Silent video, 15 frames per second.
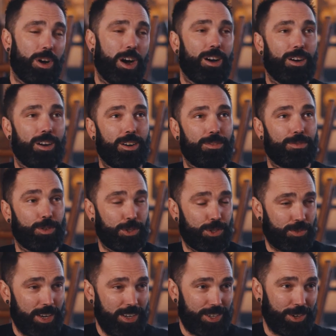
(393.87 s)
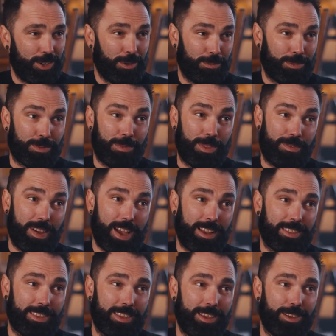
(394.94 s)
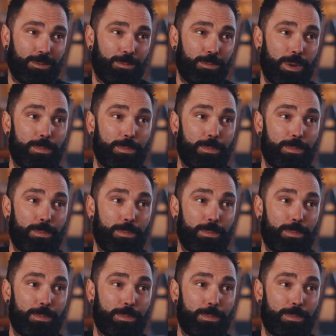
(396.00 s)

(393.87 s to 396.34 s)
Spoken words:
Our frustration comes from the fact that